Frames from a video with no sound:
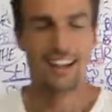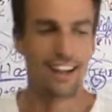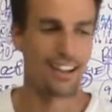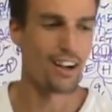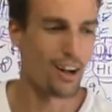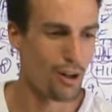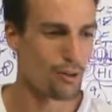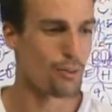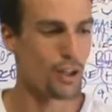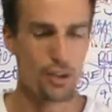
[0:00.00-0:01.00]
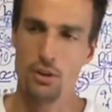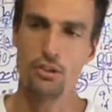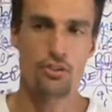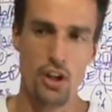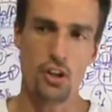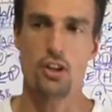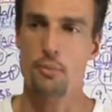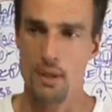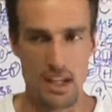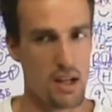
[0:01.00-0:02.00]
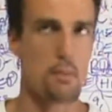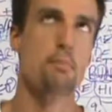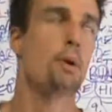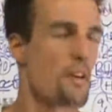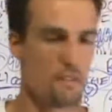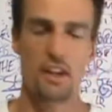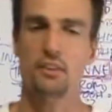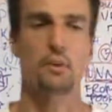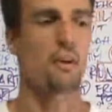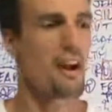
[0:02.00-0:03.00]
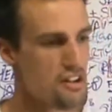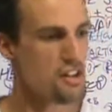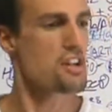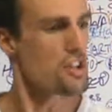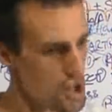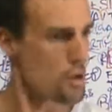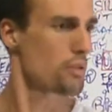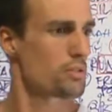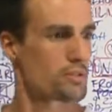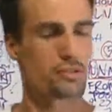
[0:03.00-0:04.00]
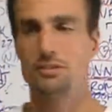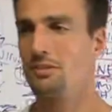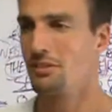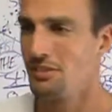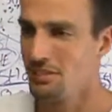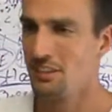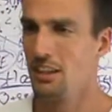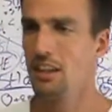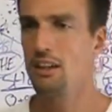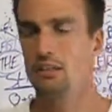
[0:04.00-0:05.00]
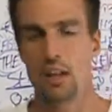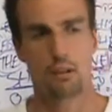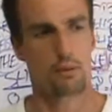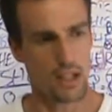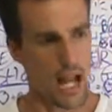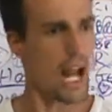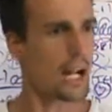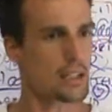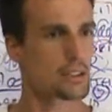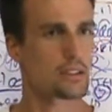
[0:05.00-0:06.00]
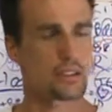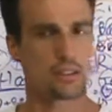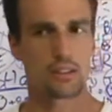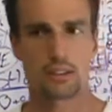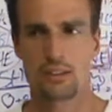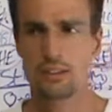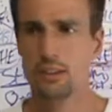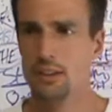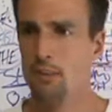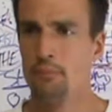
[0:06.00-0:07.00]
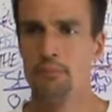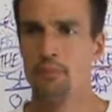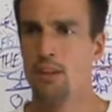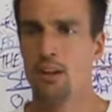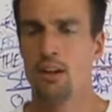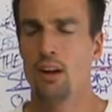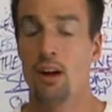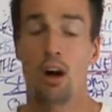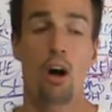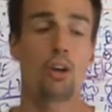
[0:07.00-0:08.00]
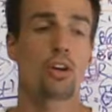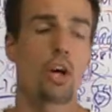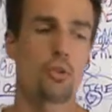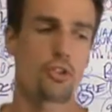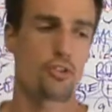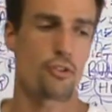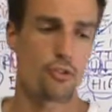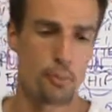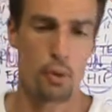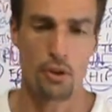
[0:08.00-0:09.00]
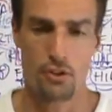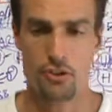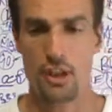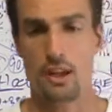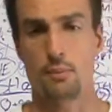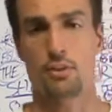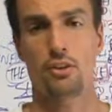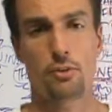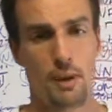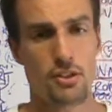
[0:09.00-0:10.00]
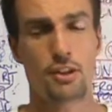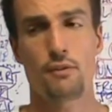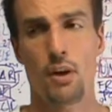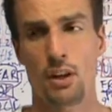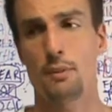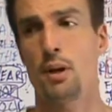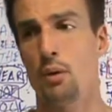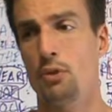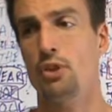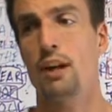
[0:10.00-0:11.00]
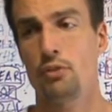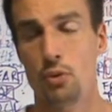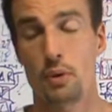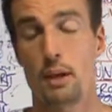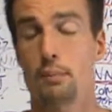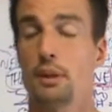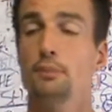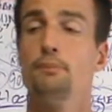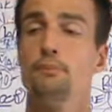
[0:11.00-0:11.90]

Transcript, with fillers: You know, what you consider to be imperfect, wretched you. He's like, relax. All coaches of sports teams, especially volleyball, which I've grown up in,